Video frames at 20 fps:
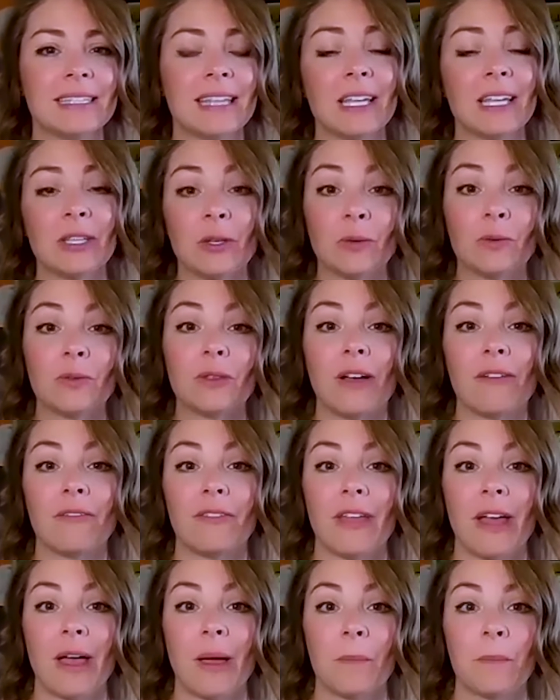that you love
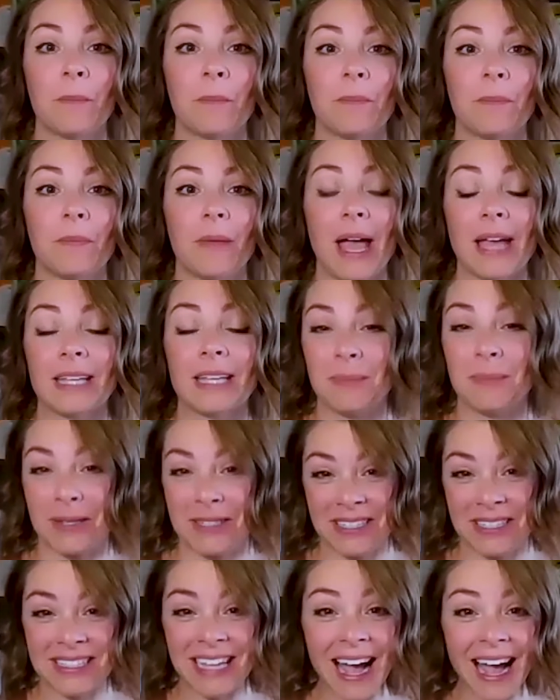them as
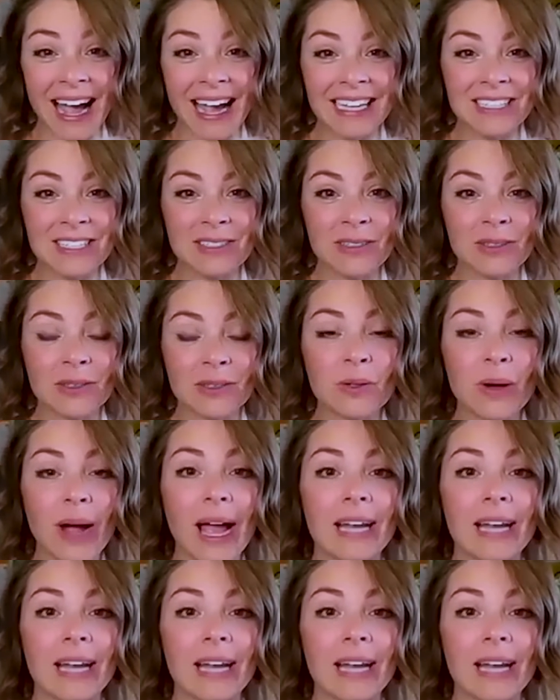much as I do,